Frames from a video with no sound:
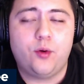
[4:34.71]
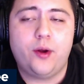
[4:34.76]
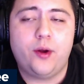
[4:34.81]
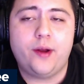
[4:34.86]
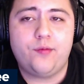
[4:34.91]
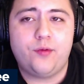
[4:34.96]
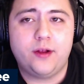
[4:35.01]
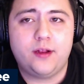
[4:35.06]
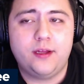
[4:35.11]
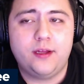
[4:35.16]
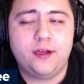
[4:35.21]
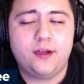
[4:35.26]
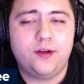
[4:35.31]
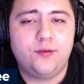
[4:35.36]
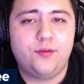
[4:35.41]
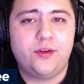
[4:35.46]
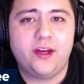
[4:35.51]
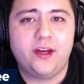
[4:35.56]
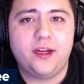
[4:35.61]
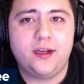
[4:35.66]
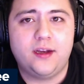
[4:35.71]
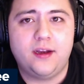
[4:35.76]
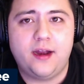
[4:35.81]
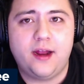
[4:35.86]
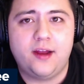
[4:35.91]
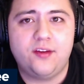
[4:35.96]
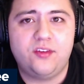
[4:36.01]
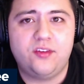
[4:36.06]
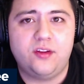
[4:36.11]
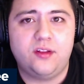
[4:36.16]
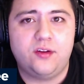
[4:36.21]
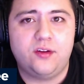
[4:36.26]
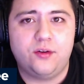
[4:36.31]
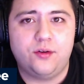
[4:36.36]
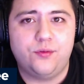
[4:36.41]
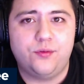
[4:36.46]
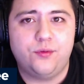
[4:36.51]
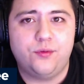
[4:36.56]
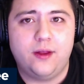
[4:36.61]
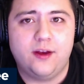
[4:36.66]
quite frankly, could have taken a nasty little
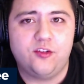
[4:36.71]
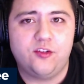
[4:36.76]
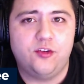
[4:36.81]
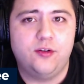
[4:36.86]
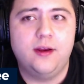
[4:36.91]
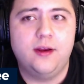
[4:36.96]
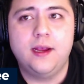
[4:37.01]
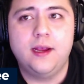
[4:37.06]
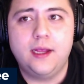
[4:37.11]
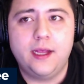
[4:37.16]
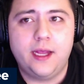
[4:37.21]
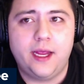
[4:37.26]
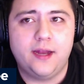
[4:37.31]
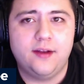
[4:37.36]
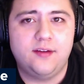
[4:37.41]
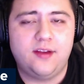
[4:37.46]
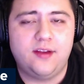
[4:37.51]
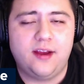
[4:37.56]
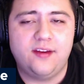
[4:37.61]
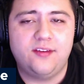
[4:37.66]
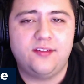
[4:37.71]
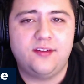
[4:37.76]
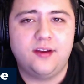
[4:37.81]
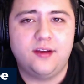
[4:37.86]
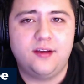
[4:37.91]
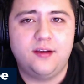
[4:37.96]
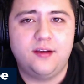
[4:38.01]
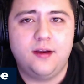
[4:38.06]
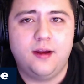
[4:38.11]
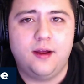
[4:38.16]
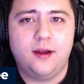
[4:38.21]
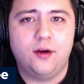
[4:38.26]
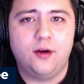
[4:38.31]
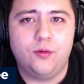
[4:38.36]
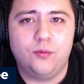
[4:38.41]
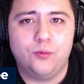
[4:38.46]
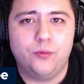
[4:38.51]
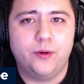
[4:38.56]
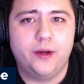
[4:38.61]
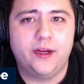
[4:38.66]
deflection and tested
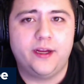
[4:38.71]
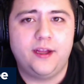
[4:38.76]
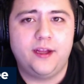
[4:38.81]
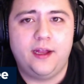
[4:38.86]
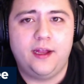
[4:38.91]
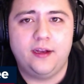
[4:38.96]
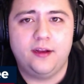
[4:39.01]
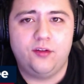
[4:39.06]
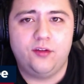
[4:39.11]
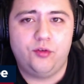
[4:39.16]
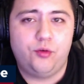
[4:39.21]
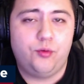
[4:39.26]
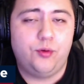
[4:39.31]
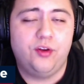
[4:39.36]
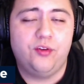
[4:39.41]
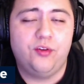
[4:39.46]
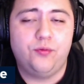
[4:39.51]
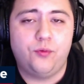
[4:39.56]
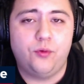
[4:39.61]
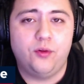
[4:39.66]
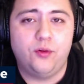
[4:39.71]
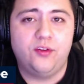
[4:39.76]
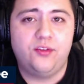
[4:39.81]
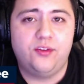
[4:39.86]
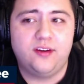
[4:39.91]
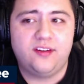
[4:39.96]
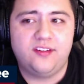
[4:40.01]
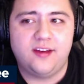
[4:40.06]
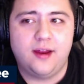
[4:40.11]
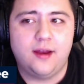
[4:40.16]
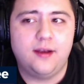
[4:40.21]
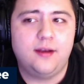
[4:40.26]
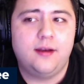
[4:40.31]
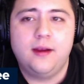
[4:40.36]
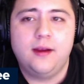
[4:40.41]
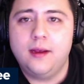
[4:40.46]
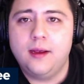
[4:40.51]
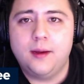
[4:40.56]
Rittich to his fullest extent.